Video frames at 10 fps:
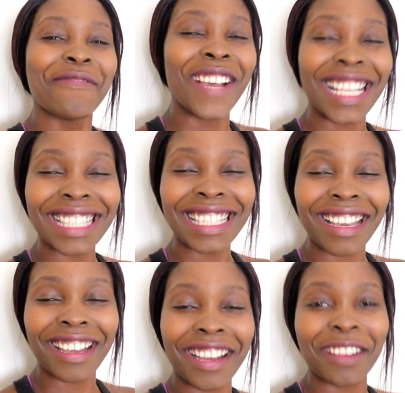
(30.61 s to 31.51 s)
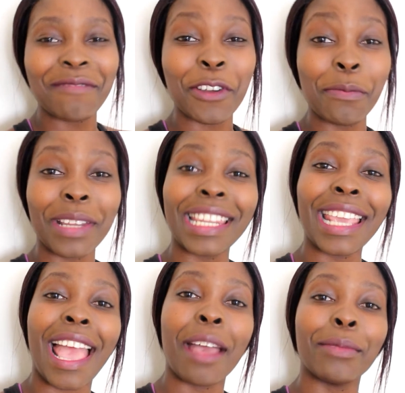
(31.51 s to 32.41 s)
But normally
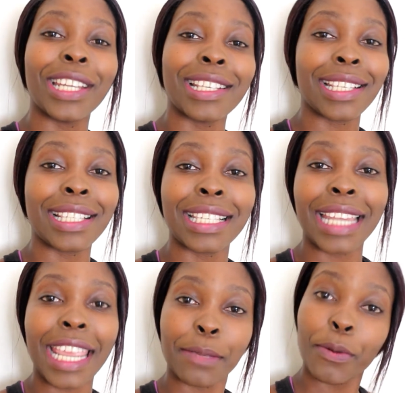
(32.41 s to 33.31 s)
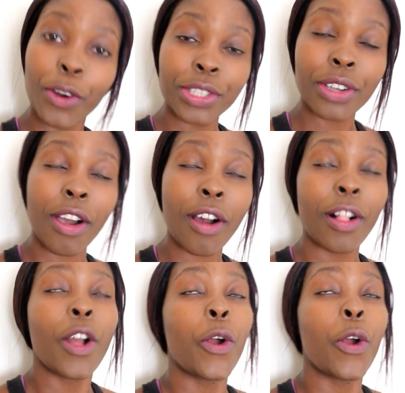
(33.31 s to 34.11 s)
I am on a 16-8 protocol,